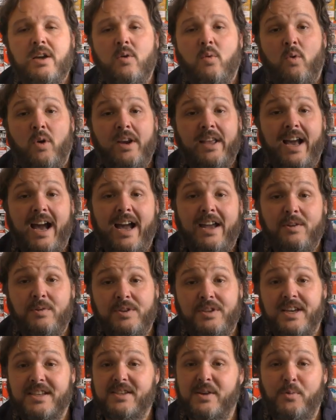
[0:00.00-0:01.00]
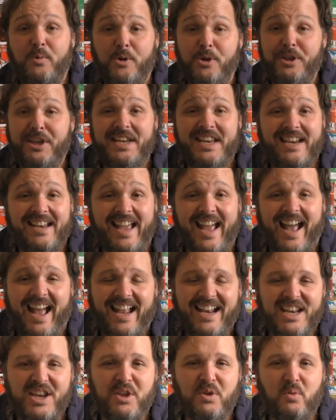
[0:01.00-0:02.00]
One guy who doesn't really need to
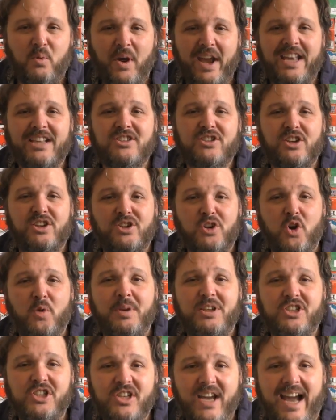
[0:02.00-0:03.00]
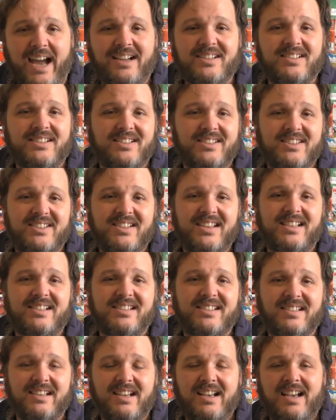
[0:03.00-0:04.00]
add any weight is Jacoby Jackson,
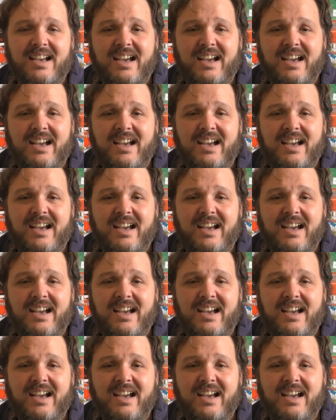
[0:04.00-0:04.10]
6'6",